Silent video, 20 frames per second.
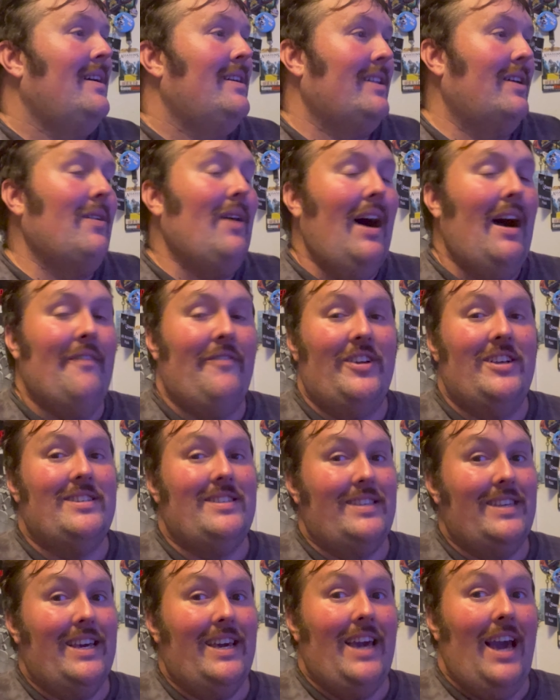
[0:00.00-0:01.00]
Now,
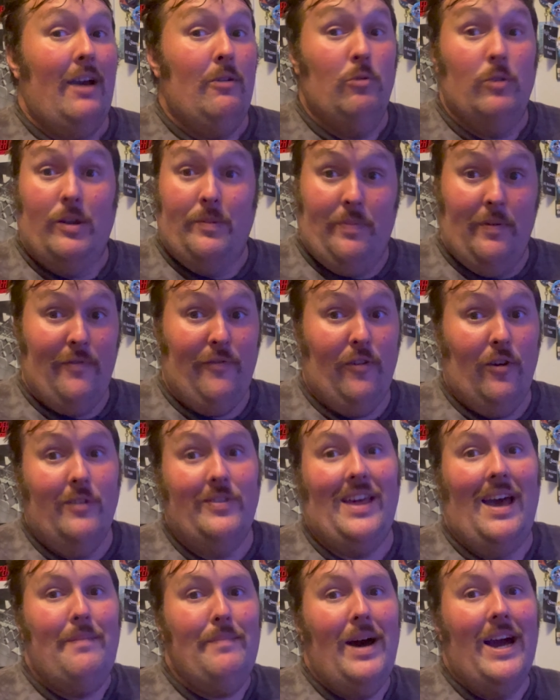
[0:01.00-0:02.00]
obviously, I would have preferred
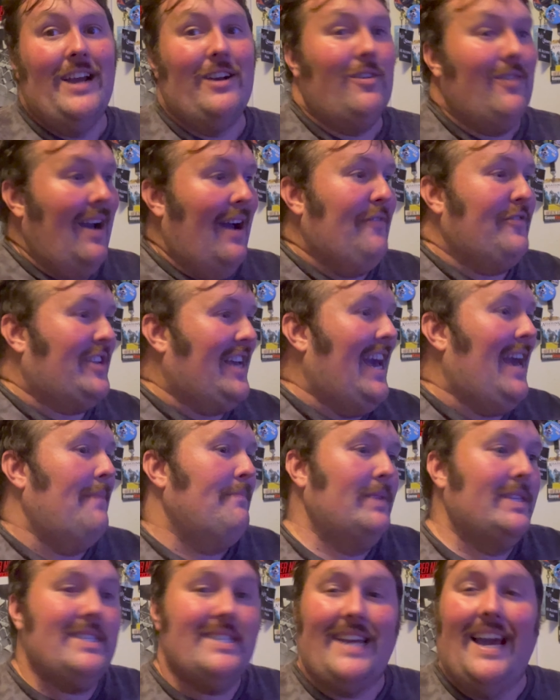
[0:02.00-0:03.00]
that Minecraft game,
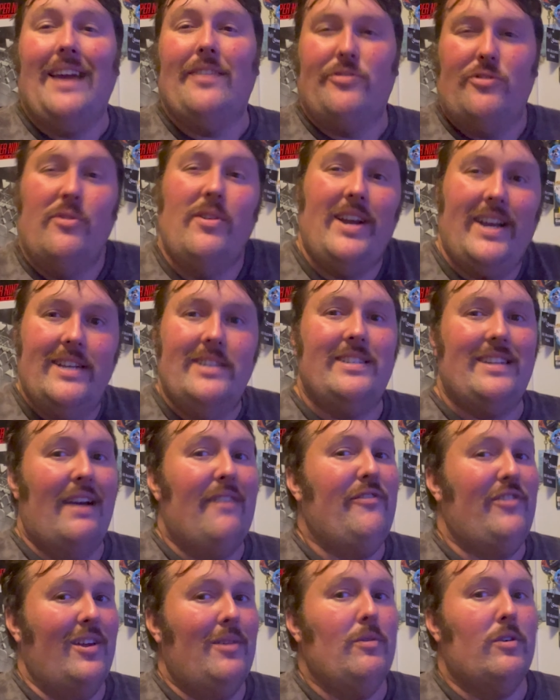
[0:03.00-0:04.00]
but Skate 3 is
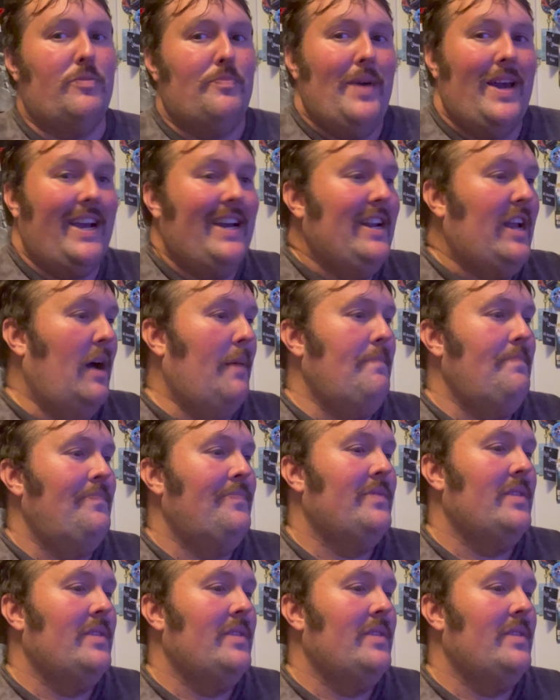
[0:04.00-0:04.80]
definitely worth picking up.